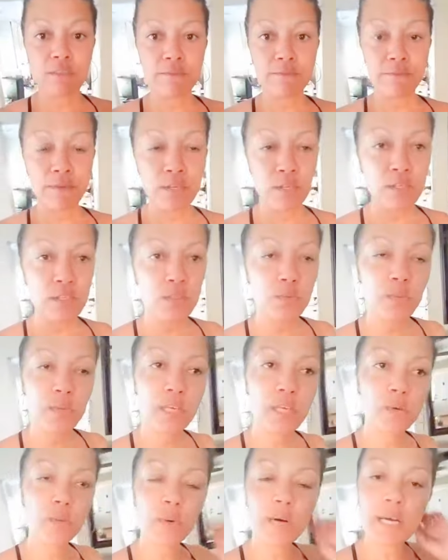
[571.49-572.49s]
First
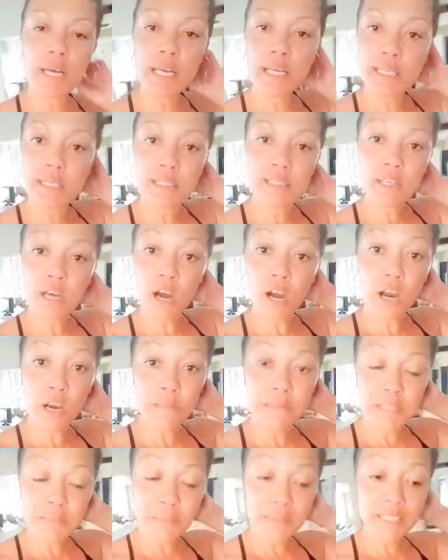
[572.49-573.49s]
week was
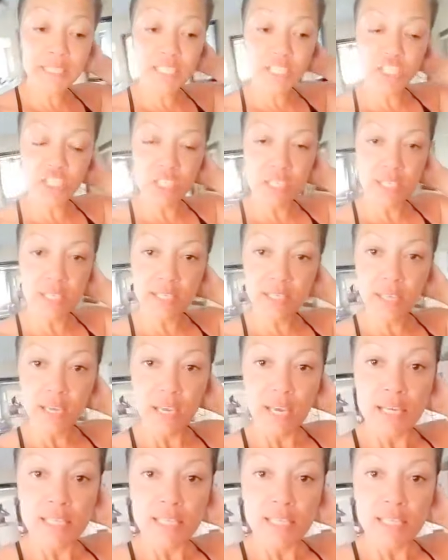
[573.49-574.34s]
carb depletion.